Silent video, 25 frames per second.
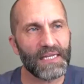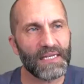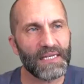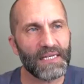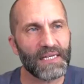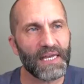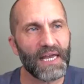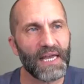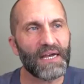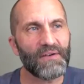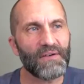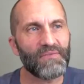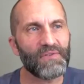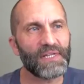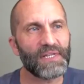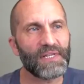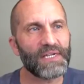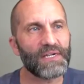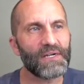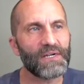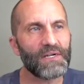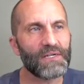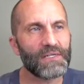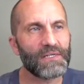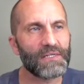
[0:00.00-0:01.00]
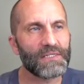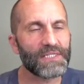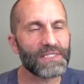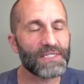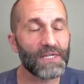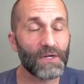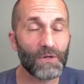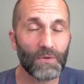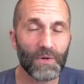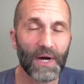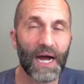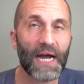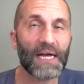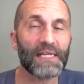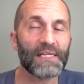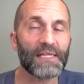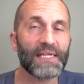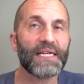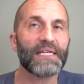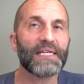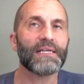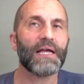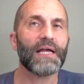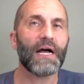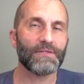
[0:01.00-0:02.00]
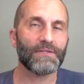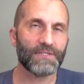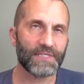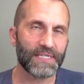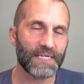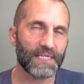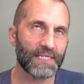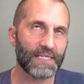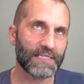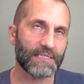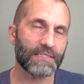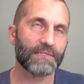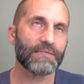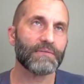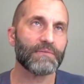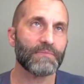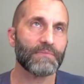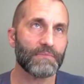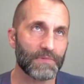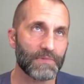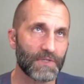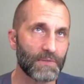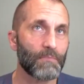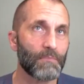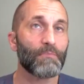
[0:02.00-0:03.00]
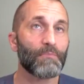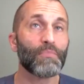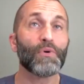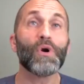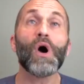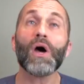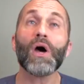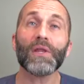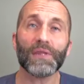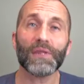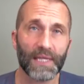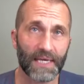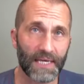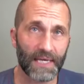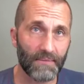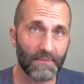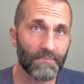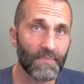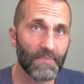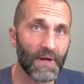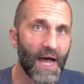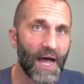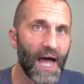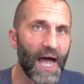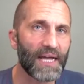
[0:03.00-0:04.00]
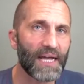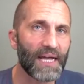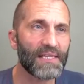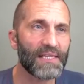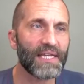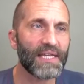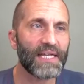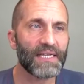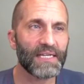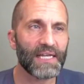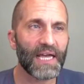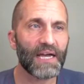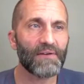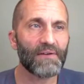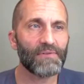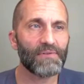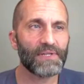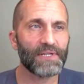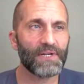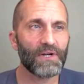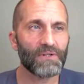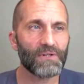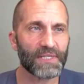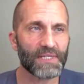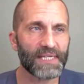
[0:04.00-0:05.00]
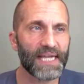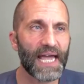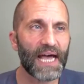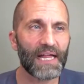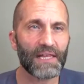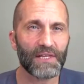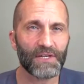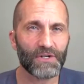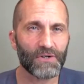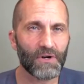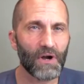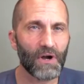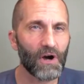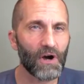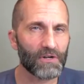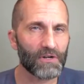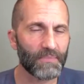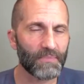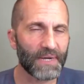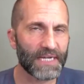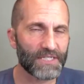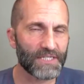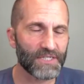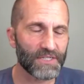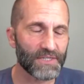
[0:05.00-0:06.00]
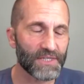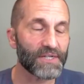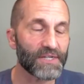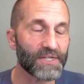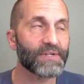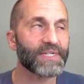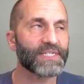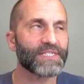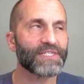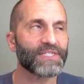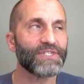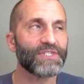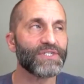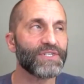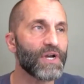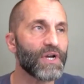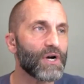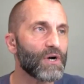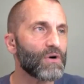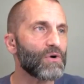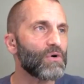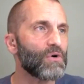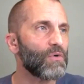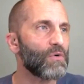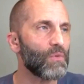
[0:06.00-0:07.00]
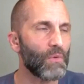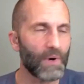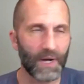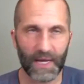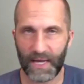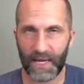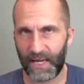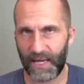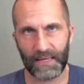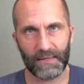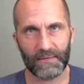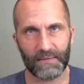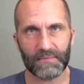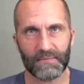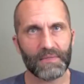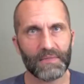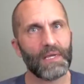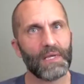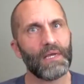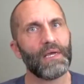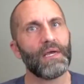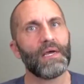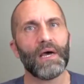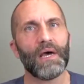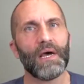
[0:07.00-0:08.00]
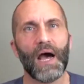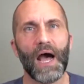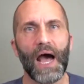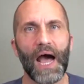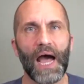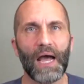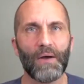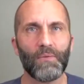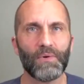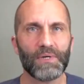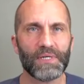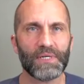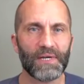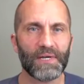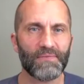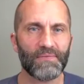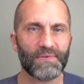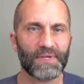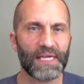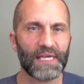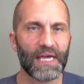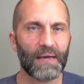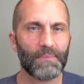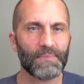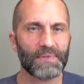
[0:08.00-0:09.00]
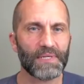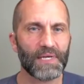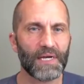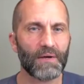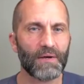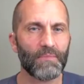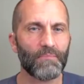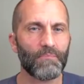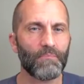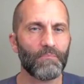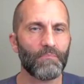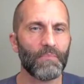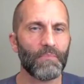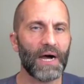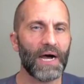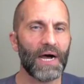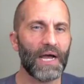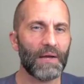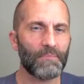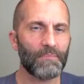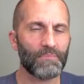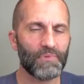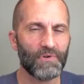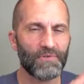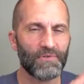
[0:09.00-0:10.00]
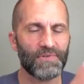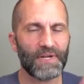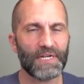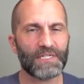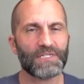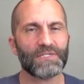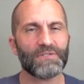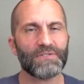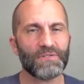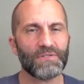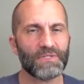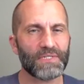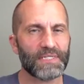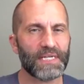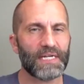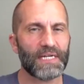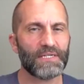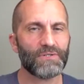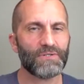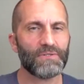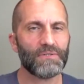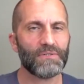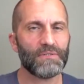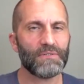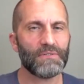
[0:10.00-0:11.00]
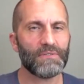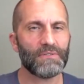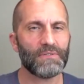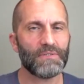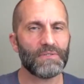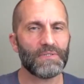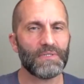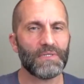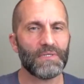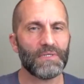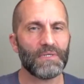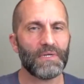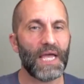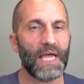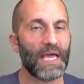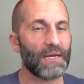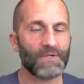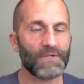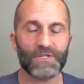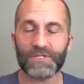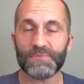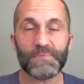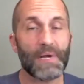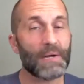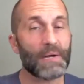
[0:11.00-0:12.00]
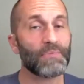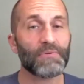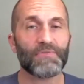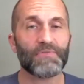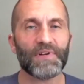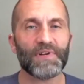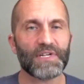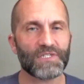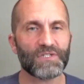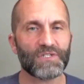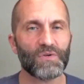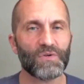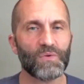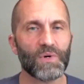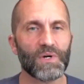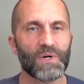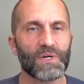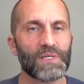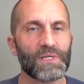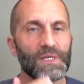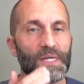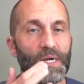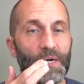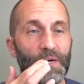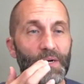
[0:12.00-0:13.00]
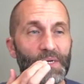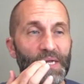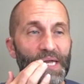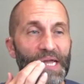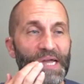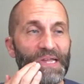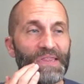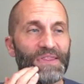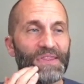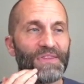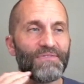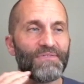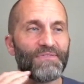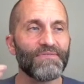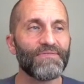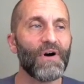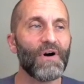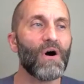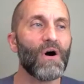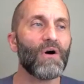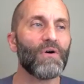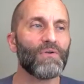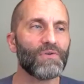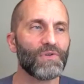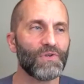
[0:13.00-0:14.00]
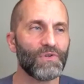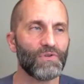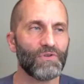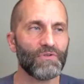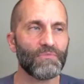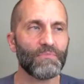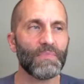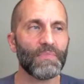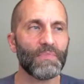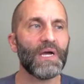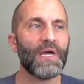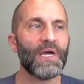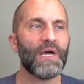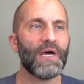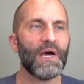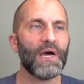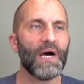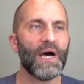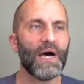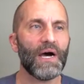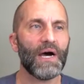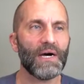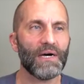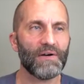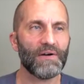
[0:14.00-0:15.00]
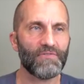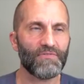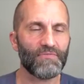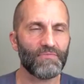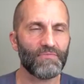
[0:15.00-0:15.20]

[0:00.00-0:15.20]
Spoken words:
heavily on, I'll say this broadly, I leaned heavily on calendar automation. There is no way I would have kept up my professional schedule and just my professional workload and the volume of